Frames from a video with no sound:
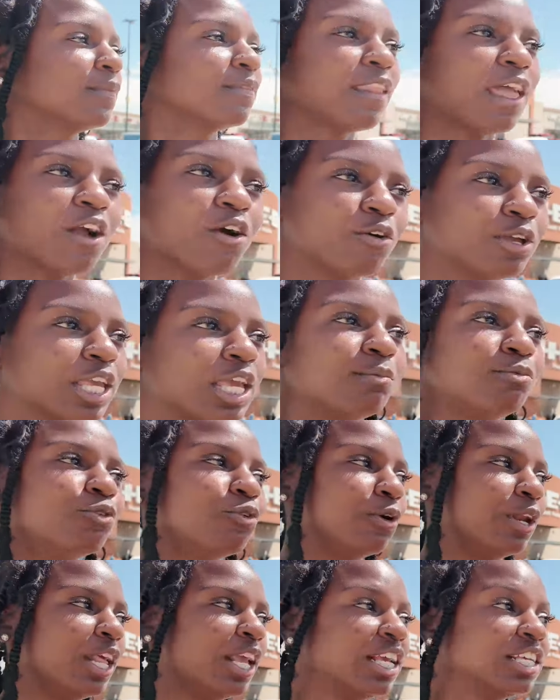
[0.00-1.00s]
they gonna keep
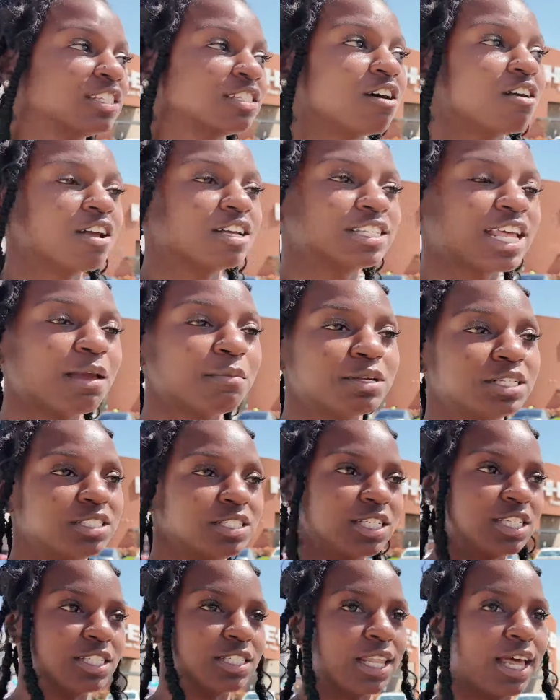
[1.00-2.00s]
doing it. He sung his
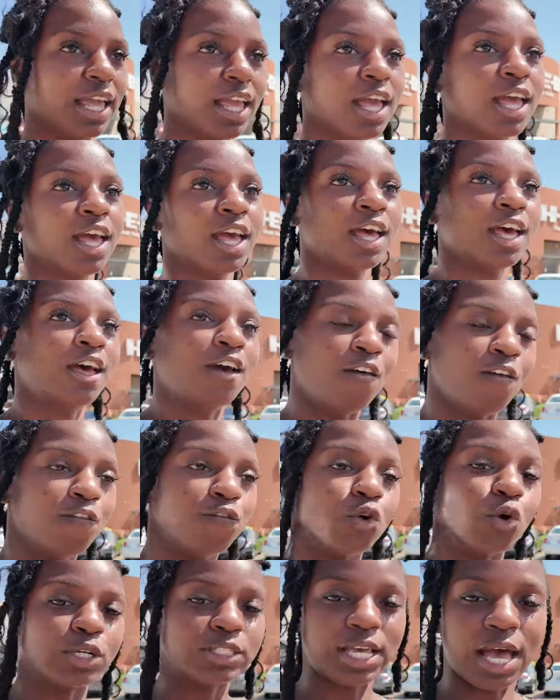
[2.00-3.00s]
ABCs like
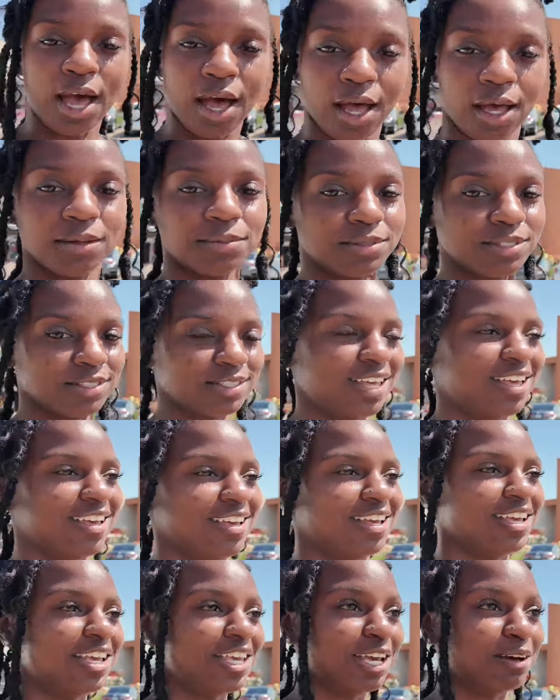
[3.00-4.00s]
four times.
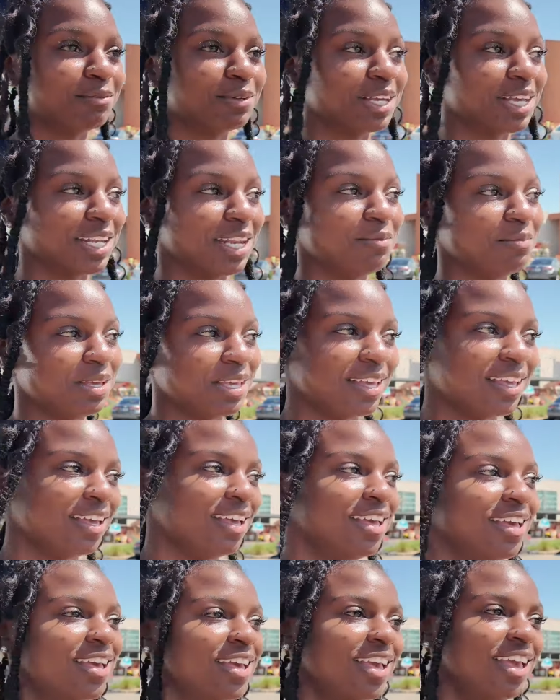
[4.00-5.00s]
He kept looking at me.
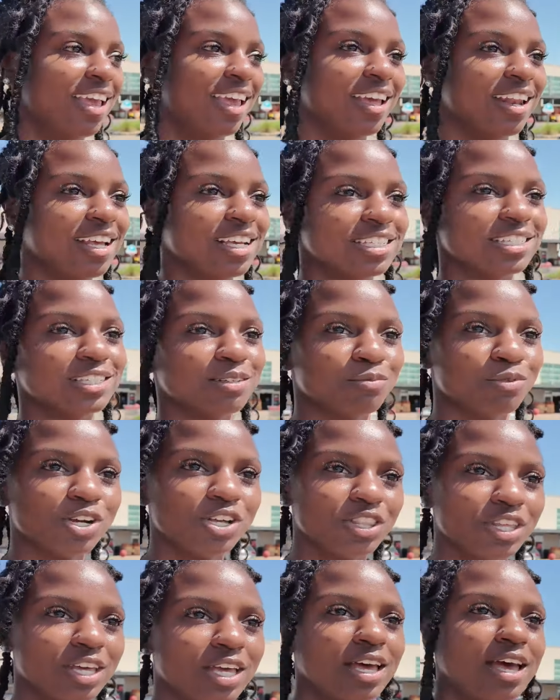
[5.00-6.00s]
And then his little
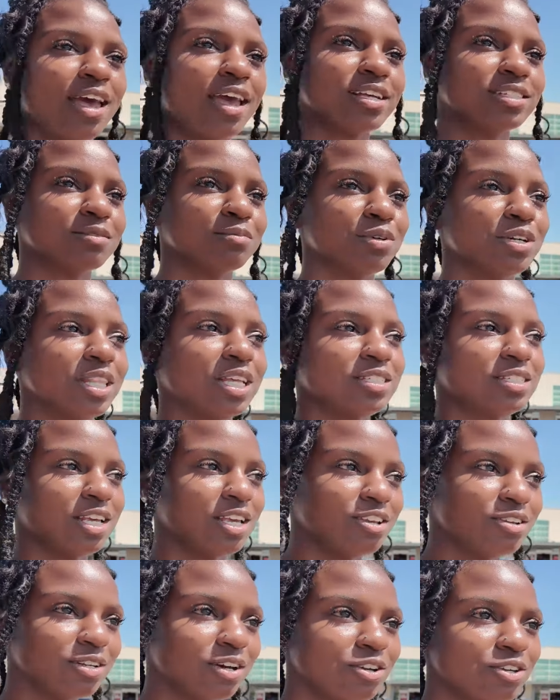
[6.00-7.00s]
brother, I asked the brother, I
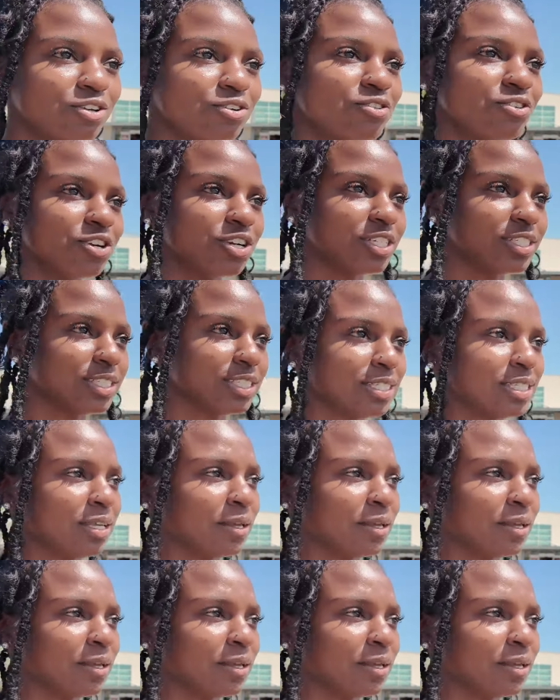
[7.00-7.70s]
said, you know yours?